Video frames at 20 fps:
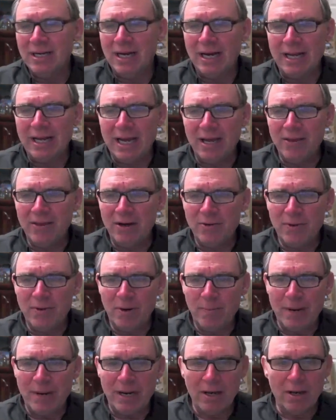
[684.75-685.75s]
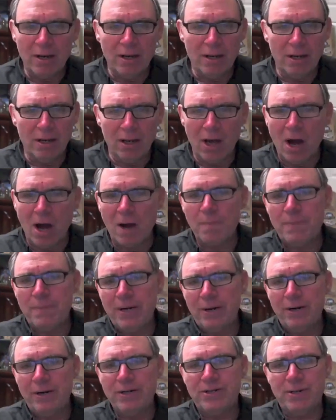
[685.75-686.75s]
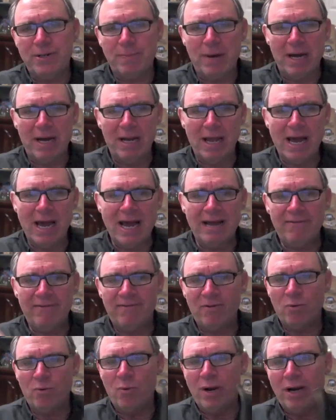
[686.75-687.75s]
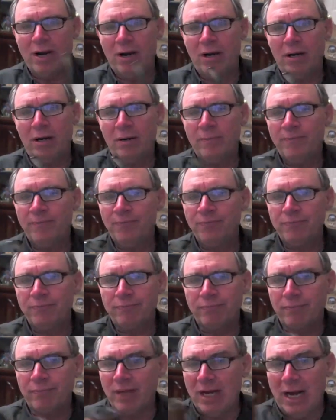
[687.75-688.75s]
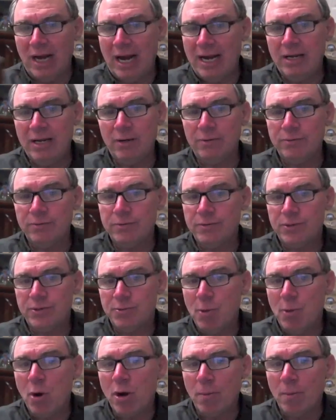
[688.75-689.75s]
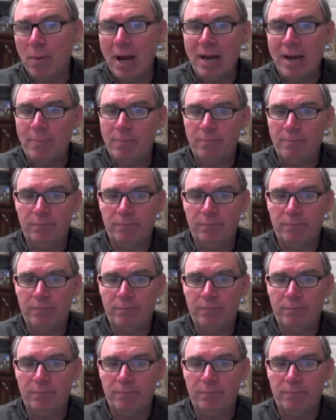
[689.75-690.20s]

again, there have been long periods in my life where I don't smoke a pipe.